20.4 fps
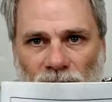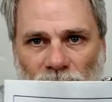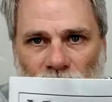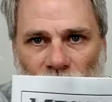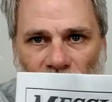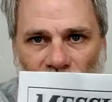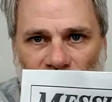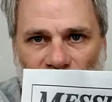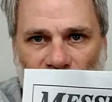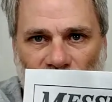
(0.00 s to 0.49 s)

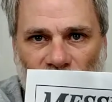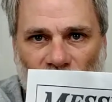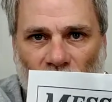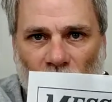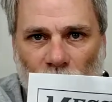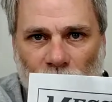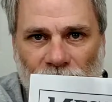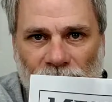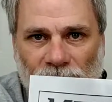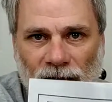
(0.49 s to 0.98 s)
Messick's, a
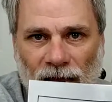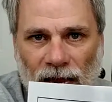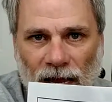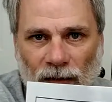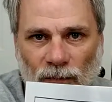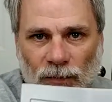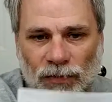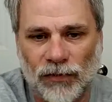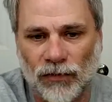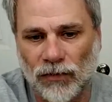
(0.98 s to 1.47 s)
helping
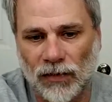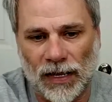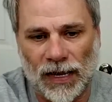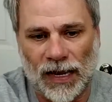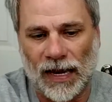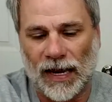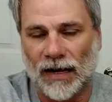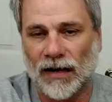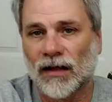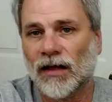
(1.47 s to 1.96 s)
hand with your
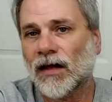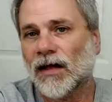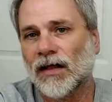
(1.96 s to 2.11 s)
land.